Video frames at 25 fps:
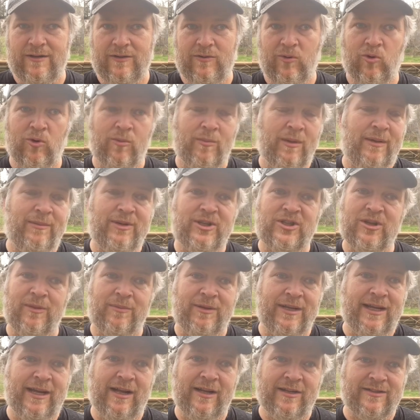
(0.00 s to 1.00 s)
or maybe
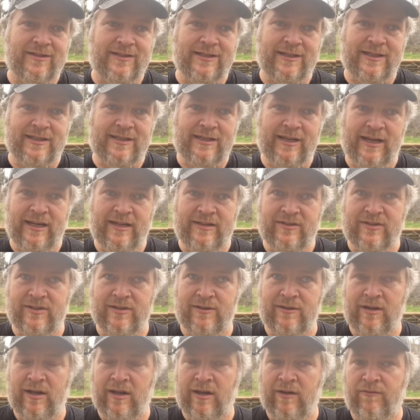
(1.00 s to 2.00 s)
something else that contains
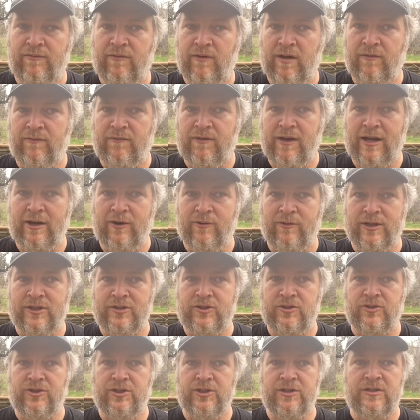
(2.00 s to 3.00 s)
a
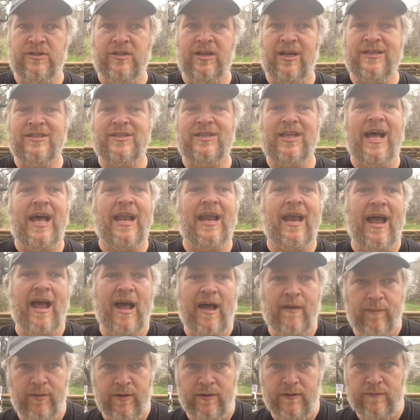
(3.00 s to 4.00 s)
phytoestrogen, does that
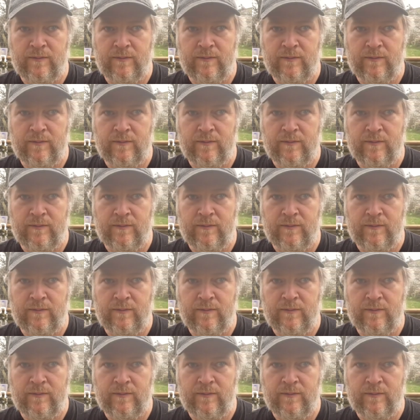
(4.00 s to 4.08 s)
happen.